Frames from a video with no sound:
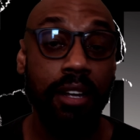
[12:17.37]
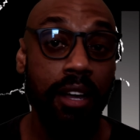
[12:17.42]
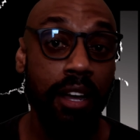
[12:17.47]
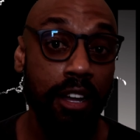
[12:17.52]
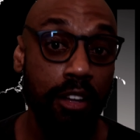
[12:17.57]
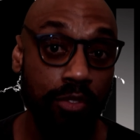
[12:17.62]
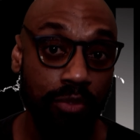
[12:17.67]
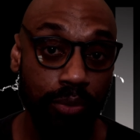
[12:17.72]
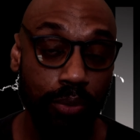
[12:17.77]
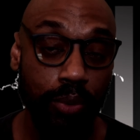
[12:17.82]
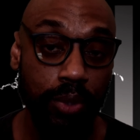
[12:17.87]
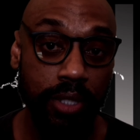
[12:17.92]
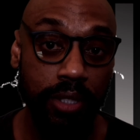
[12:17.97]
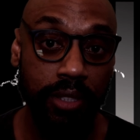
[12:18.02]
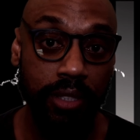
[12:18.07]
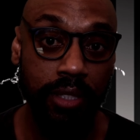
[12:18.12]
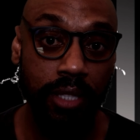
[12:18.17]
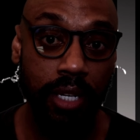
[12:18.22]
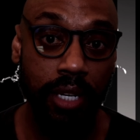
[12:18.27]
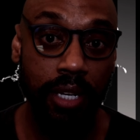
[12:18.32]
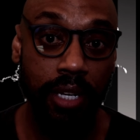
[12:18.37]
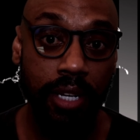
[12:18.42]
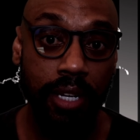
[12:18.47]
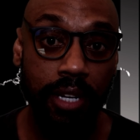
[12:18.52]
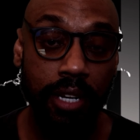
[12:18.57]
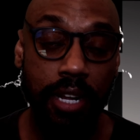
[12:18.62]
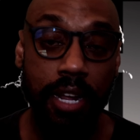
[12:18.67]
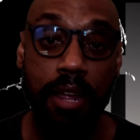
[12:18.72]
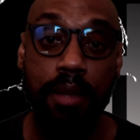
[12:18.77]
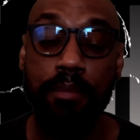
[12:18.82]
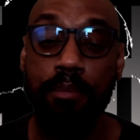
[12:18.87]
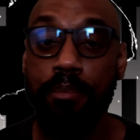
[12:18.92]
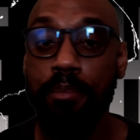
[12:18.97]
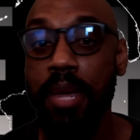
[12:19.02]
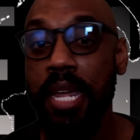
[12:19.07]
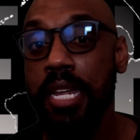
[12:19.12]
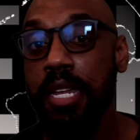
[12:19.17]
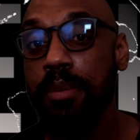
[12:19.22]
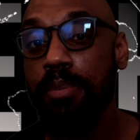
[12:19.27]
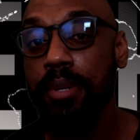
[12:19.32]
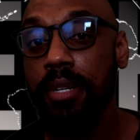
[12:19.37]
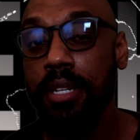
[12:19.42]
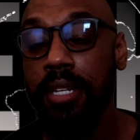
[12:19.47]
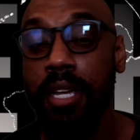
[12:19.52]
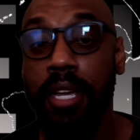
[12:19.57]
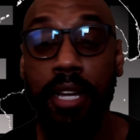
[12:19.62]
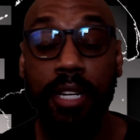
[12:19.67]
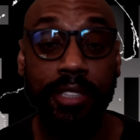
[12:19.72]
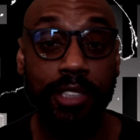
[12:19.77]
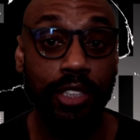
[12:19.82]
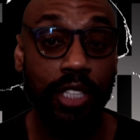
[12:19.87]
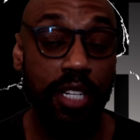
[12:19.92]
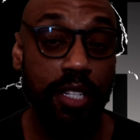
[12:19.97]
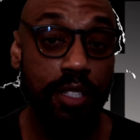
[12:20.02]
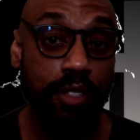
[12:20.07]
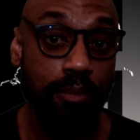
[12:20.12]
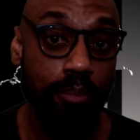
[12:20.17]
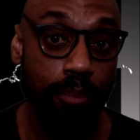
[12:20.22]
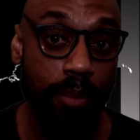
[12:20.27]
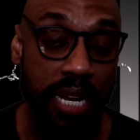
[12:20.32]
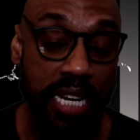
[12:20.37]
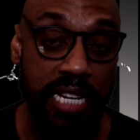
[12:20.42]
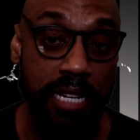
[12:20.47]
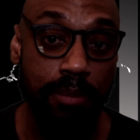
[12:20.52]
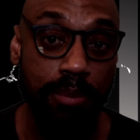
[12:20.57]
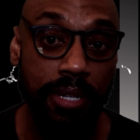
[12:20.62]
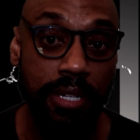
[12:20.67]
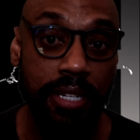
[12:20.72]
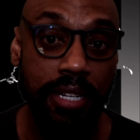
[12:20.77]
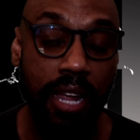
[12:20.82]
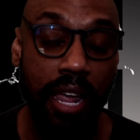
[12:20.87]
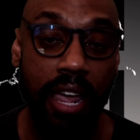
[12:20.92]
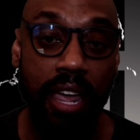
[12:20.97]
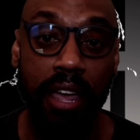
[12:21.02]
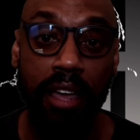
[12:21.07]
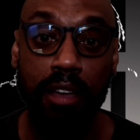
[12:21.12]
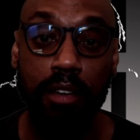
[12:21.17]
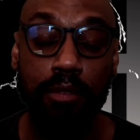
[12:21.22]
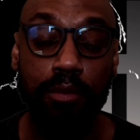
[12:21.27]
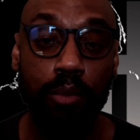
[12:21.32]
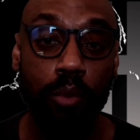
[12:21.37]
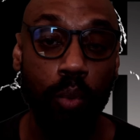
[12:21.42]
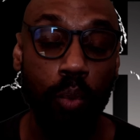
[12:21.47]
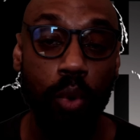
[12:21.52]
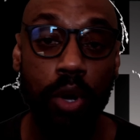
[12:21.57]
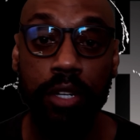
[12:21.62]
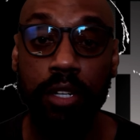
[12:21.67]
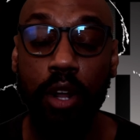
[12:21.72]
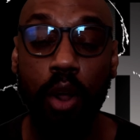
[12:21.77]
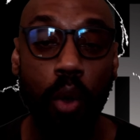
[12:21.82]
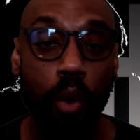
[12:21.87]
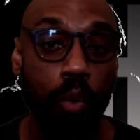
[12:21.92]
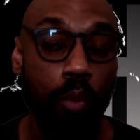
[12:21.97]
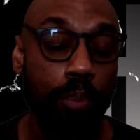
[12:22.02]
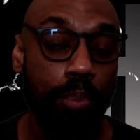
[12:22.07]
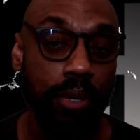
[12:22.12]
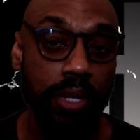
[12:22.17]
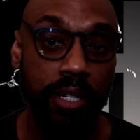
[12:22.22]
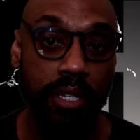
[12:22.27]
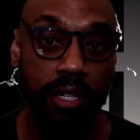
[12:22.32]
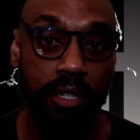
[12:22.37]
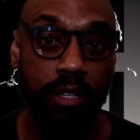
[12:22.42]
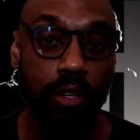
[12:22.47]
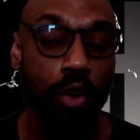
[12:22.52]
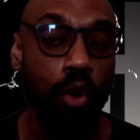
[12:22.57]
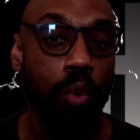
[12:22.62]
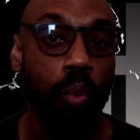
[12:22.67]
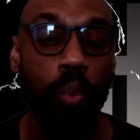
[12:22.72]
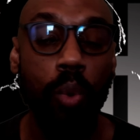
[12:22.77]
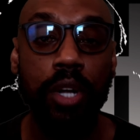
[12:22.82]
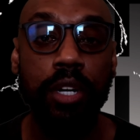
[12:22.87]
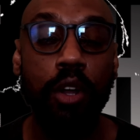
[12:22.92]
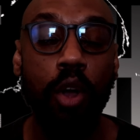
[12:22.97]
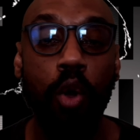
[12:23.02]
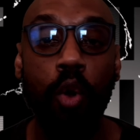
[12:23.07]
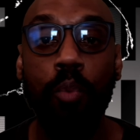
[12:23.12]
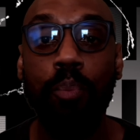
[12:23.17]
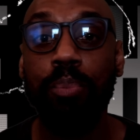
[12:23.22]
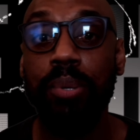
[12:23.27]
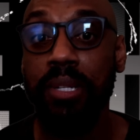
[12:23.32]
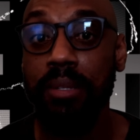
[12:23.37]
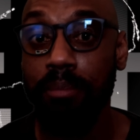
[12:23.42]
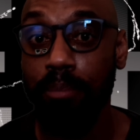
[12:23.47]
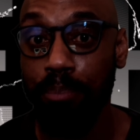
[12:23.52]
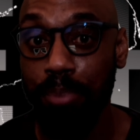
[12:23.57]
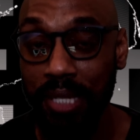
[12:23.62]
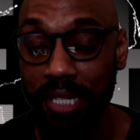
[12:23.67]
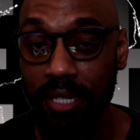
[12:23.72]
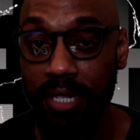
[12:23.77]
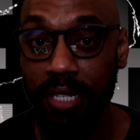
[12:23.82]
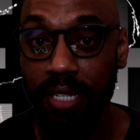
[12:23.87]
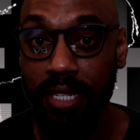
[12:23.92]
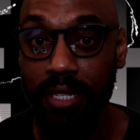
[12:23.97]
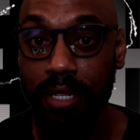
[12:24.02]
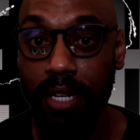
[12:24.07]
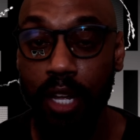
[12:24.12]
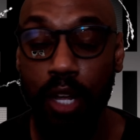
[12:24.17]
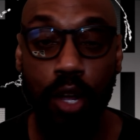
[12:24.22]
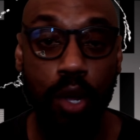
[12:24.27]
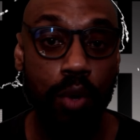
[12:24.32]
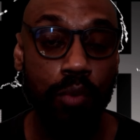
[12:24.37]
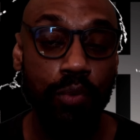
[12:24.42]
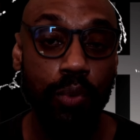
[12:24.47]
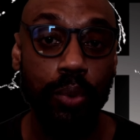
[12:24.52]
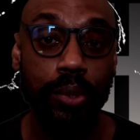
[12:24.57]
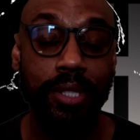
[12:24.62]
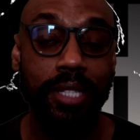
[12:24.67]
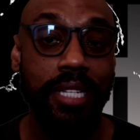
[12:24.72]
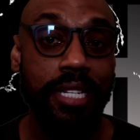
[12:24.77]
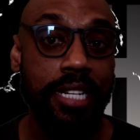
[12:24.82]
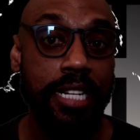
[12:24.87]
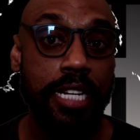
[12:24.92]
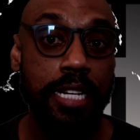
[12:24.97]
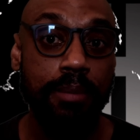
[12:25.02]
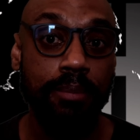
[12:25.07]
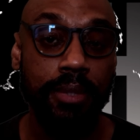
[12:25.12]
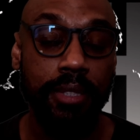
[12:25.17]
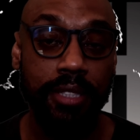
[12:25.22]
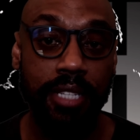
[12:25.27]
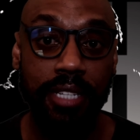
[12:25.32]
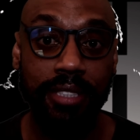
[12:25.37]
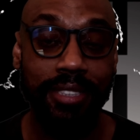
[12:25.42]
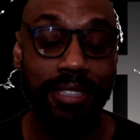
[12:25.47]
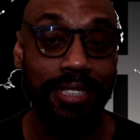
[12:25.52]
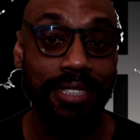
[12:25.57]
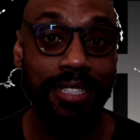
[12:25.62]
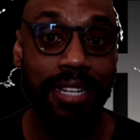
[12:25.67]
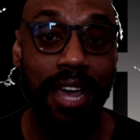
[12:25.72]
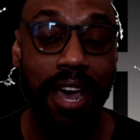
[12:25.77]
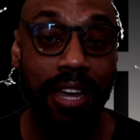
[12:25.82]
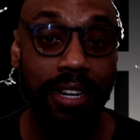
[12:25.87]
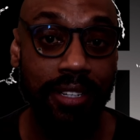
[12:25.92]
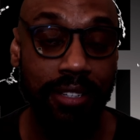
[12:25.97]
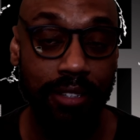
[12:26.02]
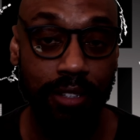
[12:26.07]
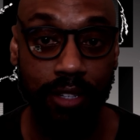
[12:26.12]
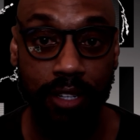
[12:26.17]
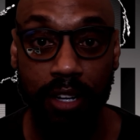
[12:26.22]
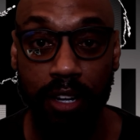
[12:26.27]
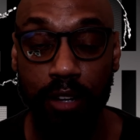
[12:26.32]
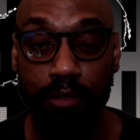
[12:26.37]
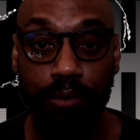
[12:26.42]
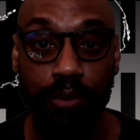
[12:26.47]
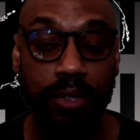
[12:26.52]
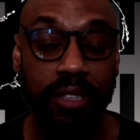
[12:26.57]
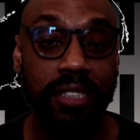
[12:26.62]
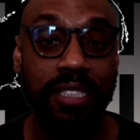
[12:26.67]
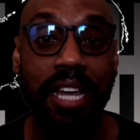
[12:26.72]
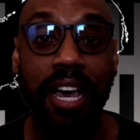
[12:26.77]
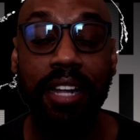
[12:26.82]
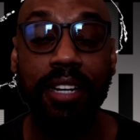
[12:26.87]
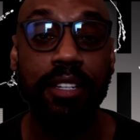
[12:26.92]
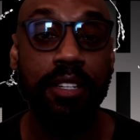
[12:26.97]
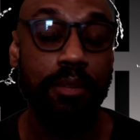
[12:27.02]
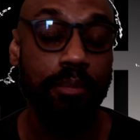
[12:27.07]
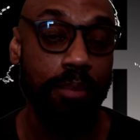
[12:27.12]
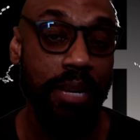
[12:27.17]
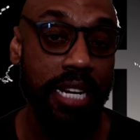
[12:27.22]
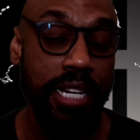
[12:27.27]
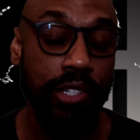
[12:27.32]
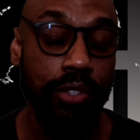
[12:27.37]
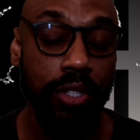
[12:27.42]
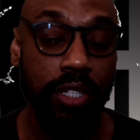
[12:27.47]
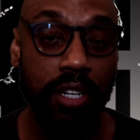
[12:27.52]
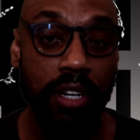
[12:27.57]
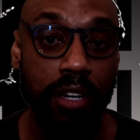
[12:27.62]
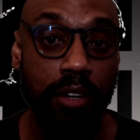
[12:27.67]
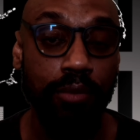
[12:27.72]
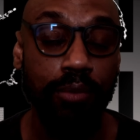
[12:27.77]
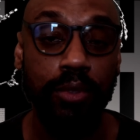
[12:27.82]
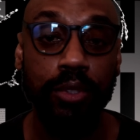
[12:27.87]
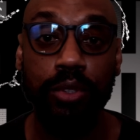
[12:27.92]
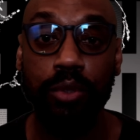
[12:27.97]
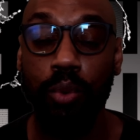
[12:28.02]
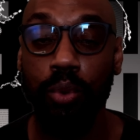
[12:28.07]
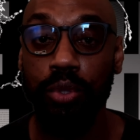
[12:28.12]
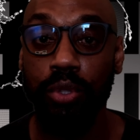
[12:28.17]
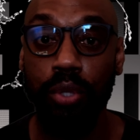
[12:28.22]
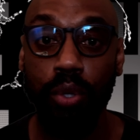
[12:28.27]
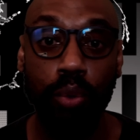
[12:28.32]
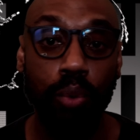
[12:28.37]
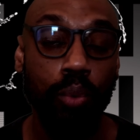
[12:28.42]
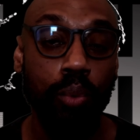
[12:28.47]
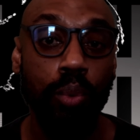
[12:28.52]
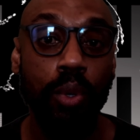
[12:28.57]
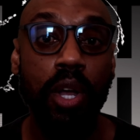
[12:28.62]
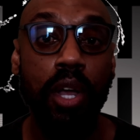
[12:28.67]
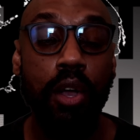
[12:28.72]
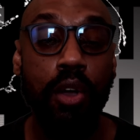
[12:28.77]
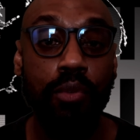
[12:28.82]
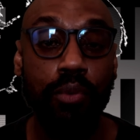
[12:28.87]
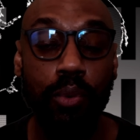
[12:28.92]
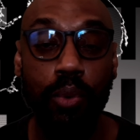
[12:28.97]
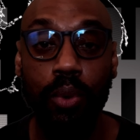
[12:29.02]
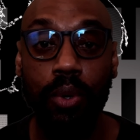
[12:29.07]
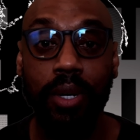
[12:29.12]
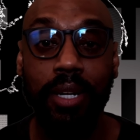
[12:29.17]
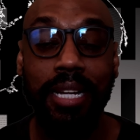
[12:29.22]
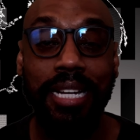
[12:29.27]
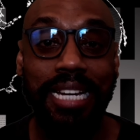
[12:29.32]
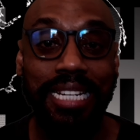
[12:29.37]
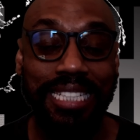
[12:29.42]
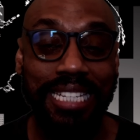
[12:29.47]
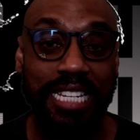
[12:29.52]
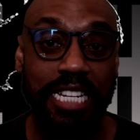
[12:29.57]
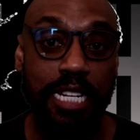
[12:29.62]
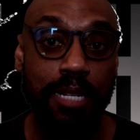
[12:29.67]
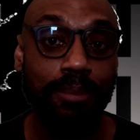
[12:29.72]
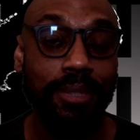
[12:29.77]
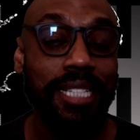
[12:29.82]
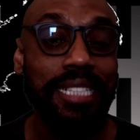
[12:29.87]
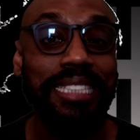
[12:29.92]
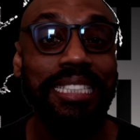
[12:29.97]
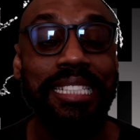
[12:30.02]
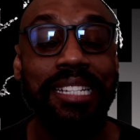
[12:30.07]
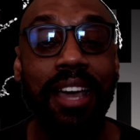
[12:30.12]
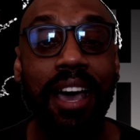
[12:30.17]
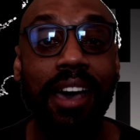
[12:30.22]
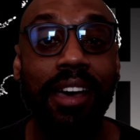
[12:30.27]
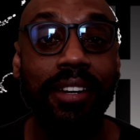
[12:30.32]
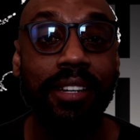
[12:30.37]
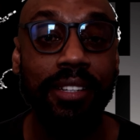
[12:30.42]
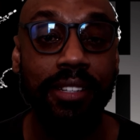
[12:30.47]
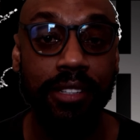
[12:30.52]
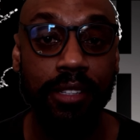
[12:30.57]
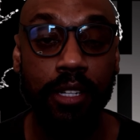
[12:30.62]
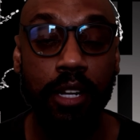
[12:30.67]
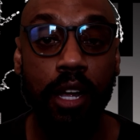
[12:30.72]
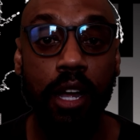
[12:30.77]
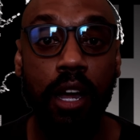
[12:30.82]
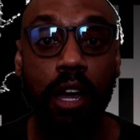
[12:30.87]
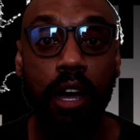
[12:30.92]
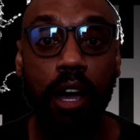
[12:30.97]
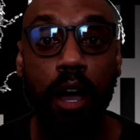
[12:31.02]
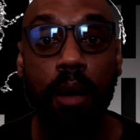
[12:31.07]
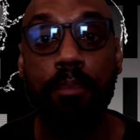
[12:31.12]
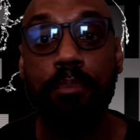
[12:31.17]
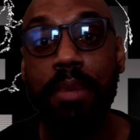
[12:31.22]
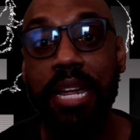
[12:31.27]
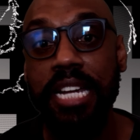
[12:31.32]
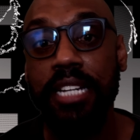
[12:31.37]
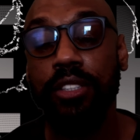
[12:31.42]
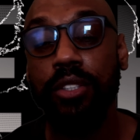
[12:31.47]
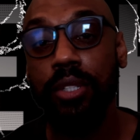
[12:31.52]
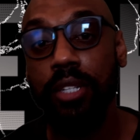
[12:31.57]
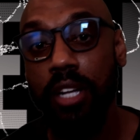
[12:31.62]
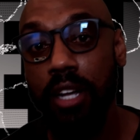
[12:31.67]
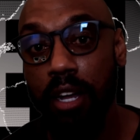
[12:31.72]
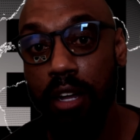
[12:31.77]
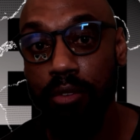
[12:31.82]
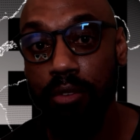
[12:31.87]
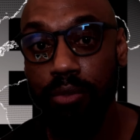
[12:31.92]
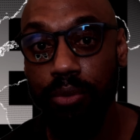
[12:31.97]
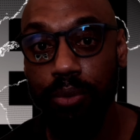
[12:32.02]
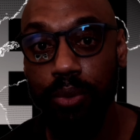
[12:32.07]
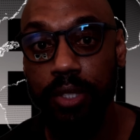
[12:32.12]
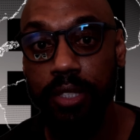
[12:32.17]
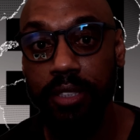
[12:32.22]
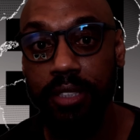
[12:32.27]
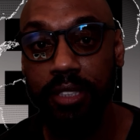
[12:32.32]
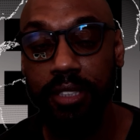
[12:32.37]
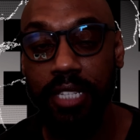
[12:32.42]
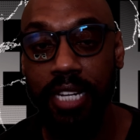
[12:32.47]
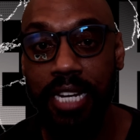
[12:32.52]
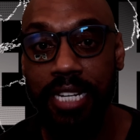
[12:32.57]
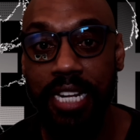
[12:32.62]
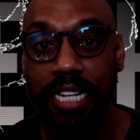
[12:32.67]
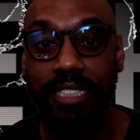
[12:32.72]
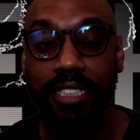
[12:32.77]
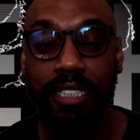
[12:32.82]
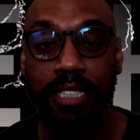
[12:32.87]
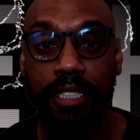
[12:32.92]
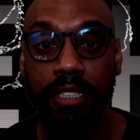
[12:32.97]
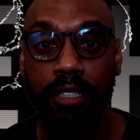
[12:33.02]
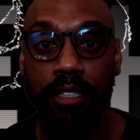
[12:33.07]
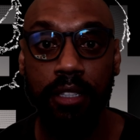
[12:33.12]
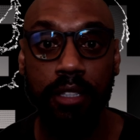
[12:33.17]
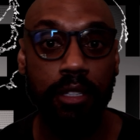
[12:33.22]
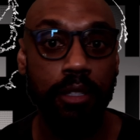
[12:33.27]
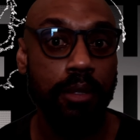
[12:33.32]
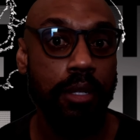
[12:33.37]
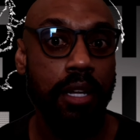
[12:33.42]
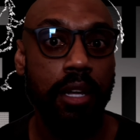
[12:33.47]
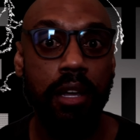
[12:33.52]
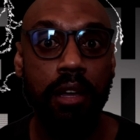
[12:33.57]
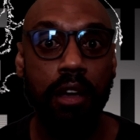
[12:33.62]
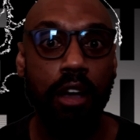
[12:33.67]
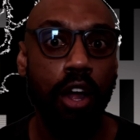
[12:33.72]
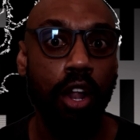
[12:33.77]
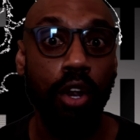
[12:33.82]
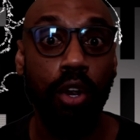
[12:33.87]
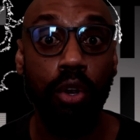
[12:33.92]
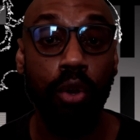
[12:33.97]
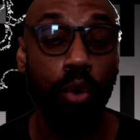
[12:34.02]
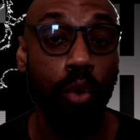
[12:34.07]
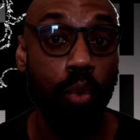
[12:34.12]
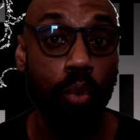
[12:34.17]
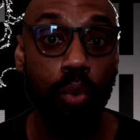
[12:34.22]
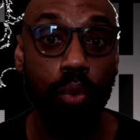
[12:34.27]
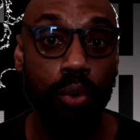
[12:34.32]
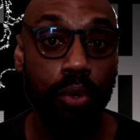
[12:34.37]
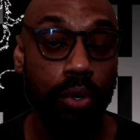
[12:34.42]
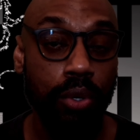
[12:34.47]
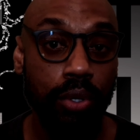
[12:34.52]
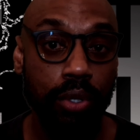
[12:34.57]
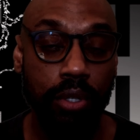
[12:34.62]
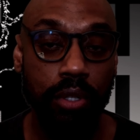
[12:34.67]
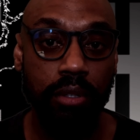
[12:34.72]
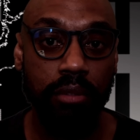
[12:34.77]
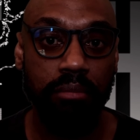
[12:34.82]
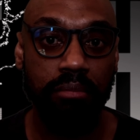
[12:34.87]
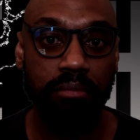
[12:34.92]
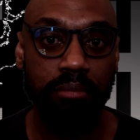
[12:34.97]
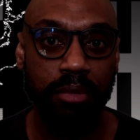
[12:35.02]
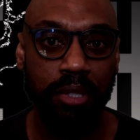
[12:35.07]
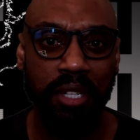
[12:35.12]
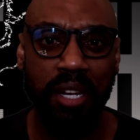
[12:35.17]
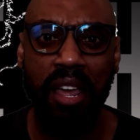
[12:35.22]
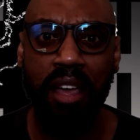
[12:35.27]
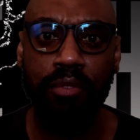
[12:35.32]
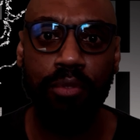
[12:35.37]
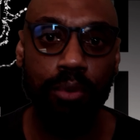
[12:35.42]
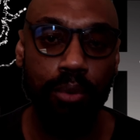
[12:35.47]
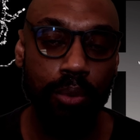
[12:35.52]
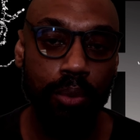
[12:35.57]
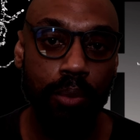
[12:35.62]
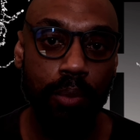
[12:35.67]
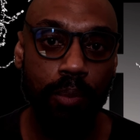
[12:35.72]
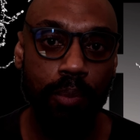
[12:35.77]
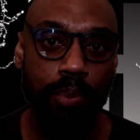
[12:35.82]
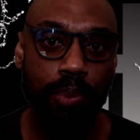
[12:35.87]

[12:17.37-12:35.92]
conference and maybe, just maybe, have one opening or one open bid for teams that's not in the conference, not in the major conference, or two for teams that's not in a major conference and that's in a lower level